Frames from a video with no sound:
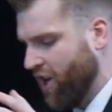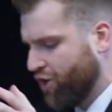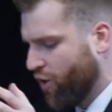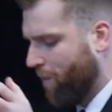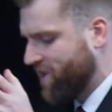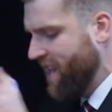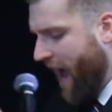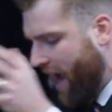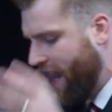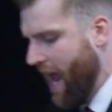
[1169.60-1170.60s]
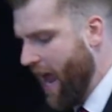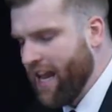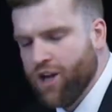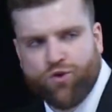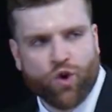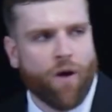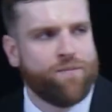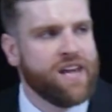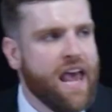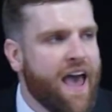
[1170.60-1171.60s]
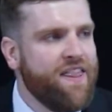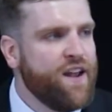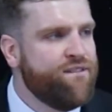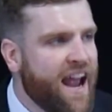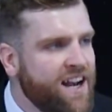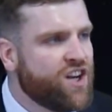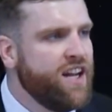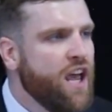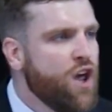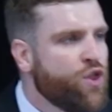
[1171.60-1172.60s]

and it drops 9 and it drops and then eventually